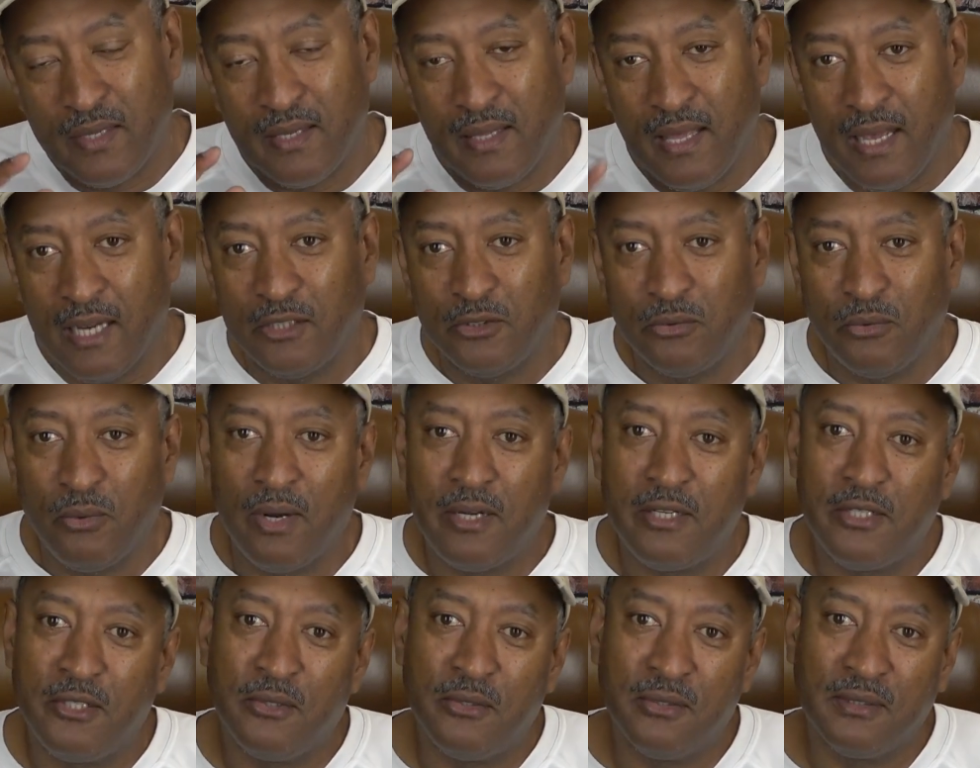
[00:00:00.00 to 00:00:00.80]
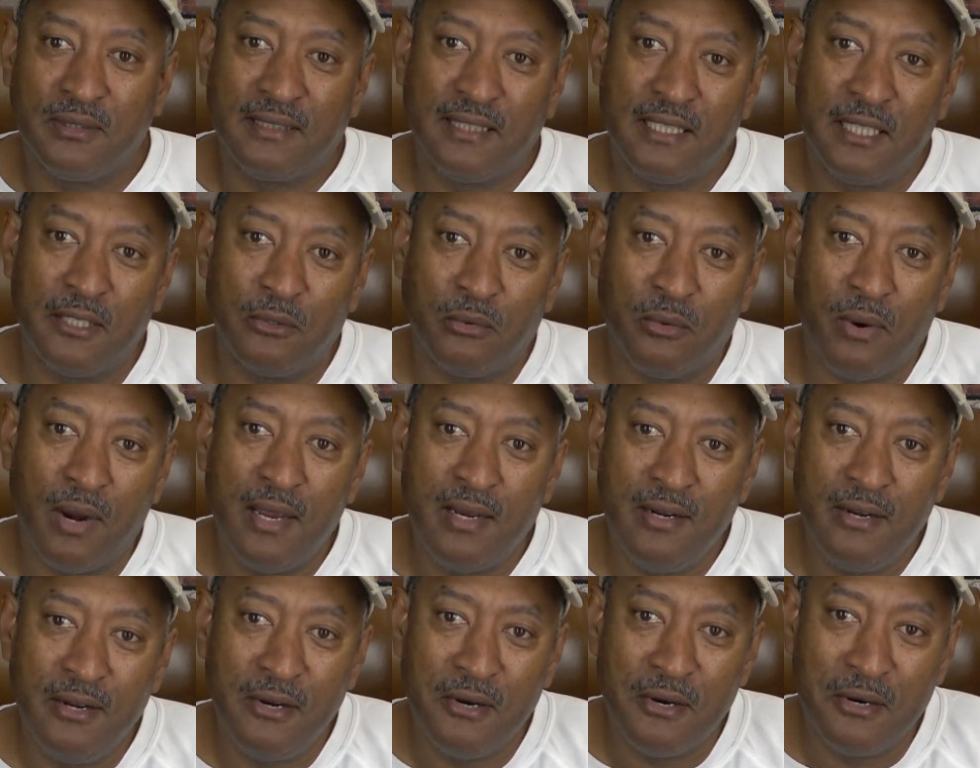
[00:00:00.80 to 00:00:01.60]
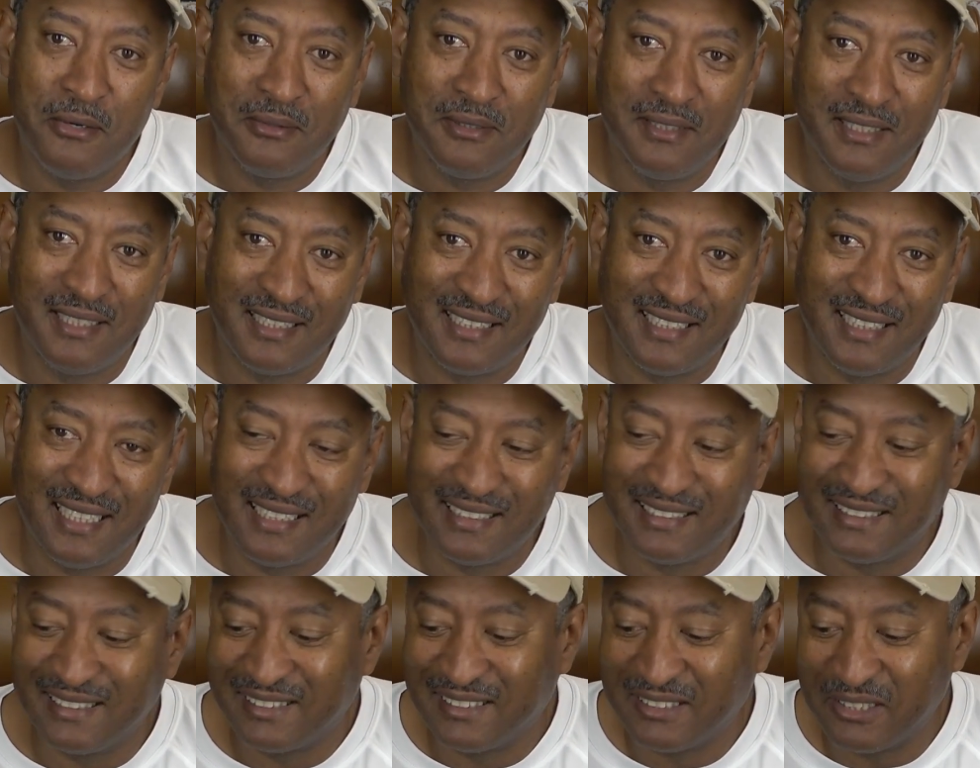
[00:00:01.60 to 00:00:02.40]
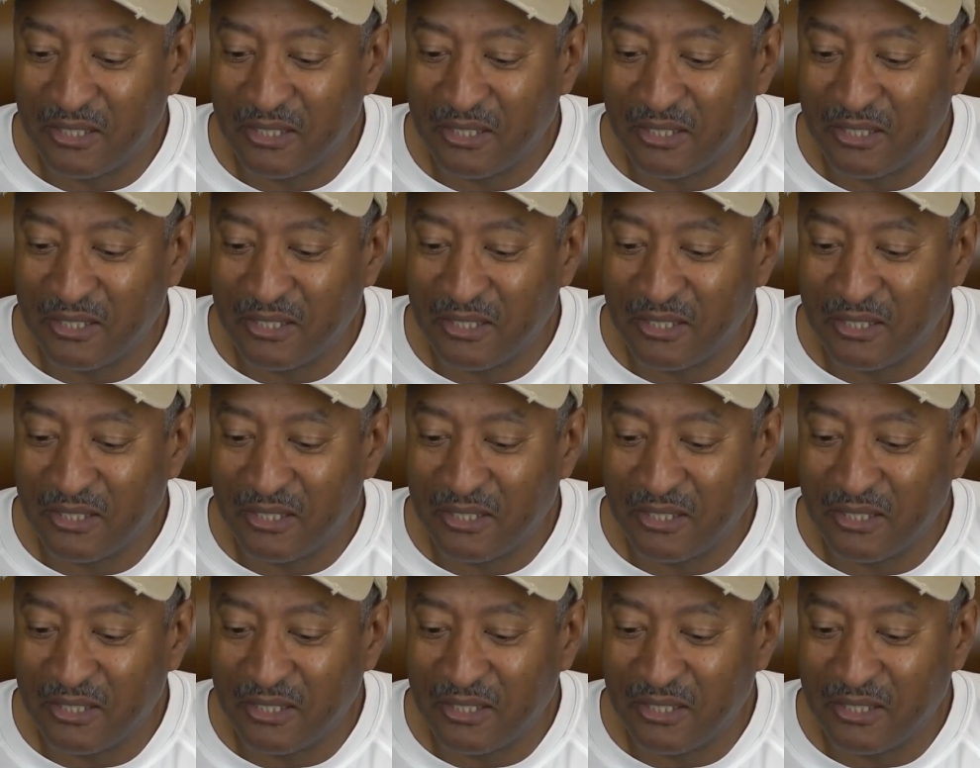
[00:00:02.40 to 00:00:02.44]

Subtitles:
That's right, you're going to see it right here on Hook Legends.